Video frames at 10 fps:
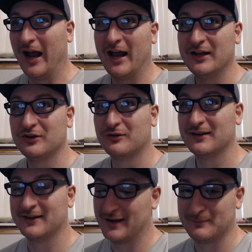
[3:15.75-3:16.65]
and you're
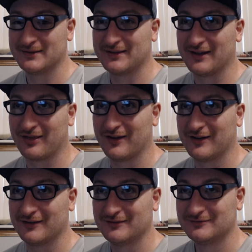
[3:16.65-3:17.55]
really not missing a
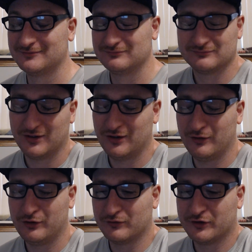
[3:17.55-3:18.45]
thing.
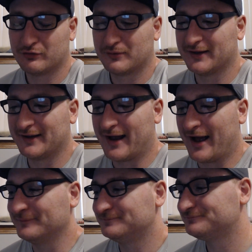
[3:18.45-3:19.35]
You're really not.